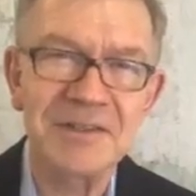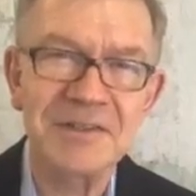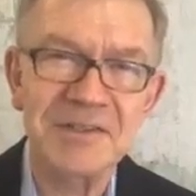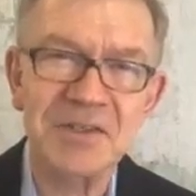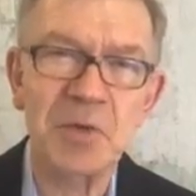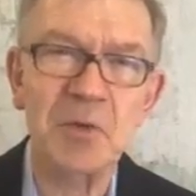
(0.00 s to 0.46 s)

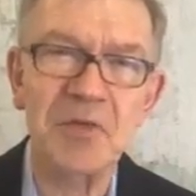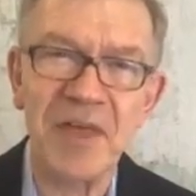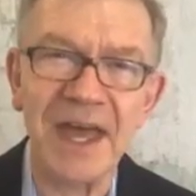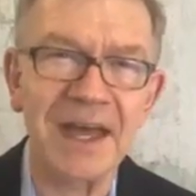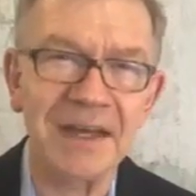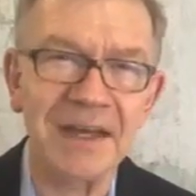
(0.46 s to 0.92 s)
so
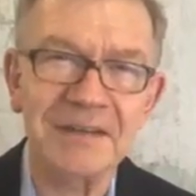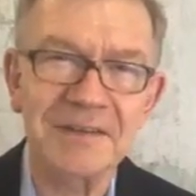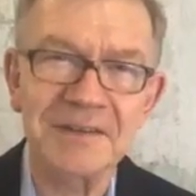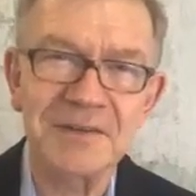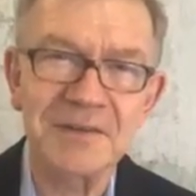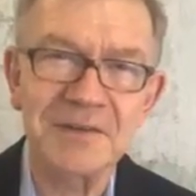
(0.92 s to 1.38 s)
that
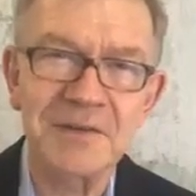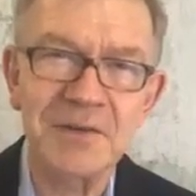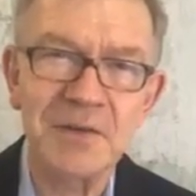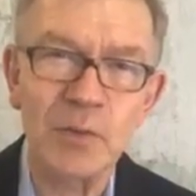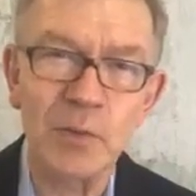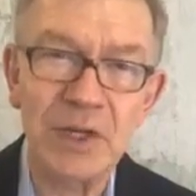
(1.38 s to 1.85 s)

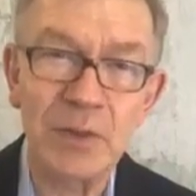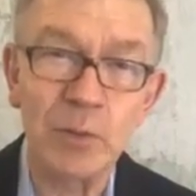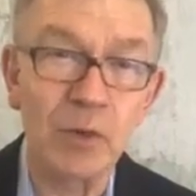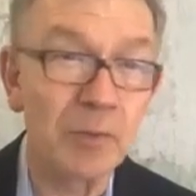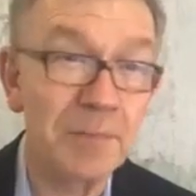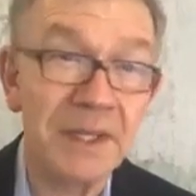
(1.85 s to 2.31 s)
we
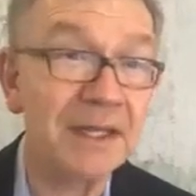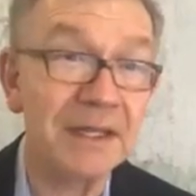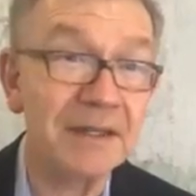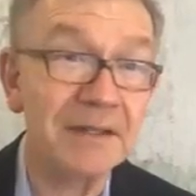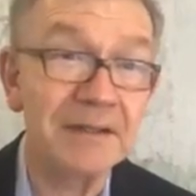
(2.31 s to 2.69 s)
will be